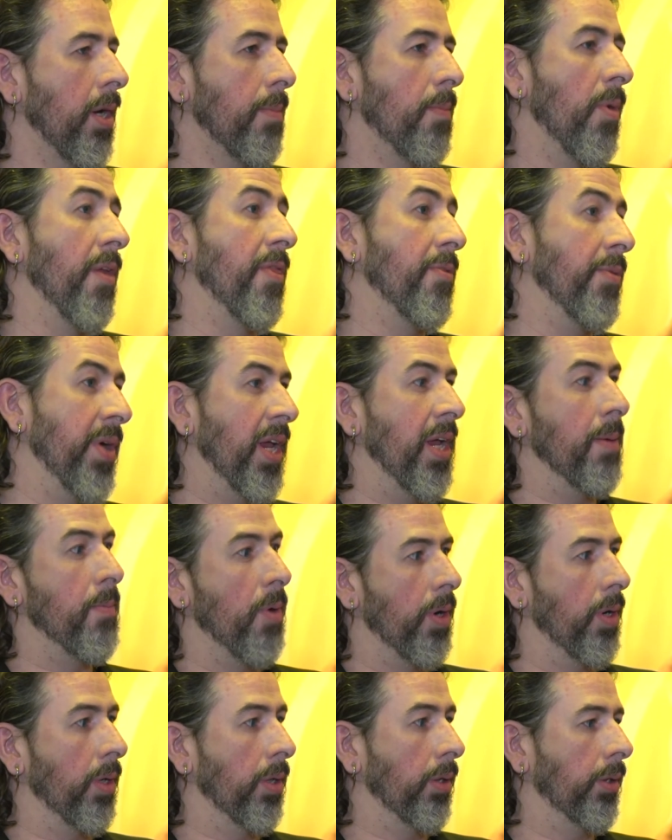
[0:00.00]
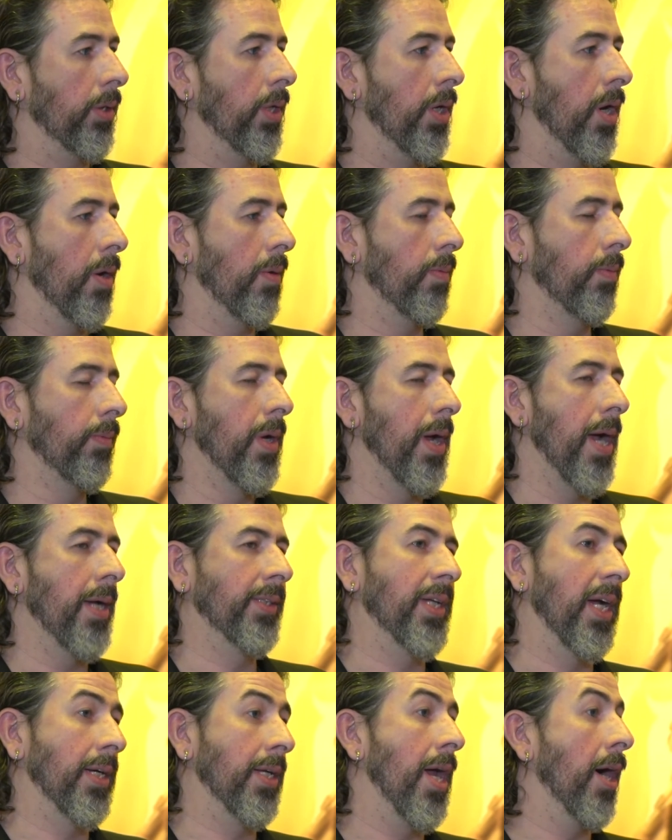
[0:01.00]
more 3D, more you know, as
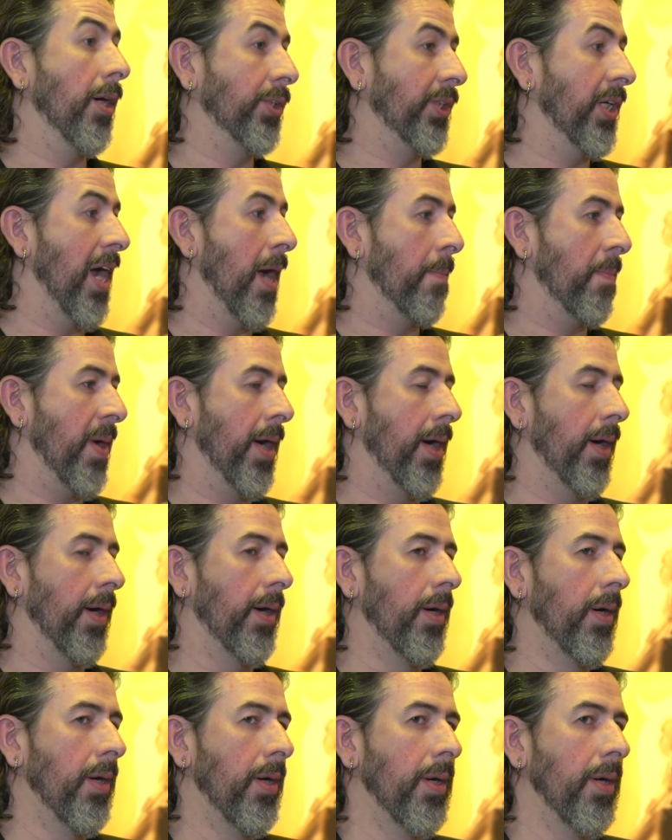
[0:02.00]
technology got better.